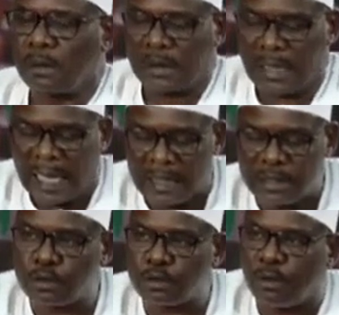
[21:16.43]
the
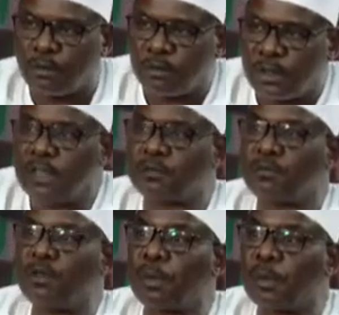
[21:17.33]
hands of these
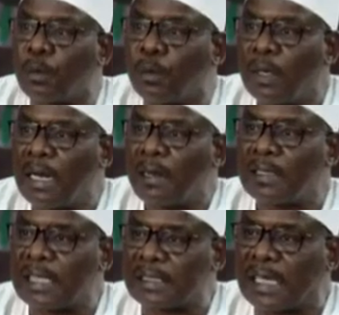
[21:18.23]
few people
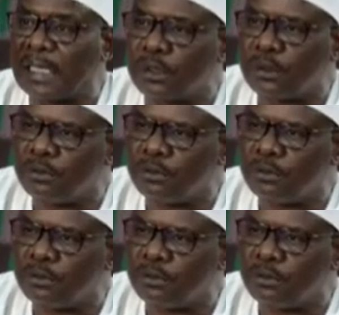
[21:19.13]
that are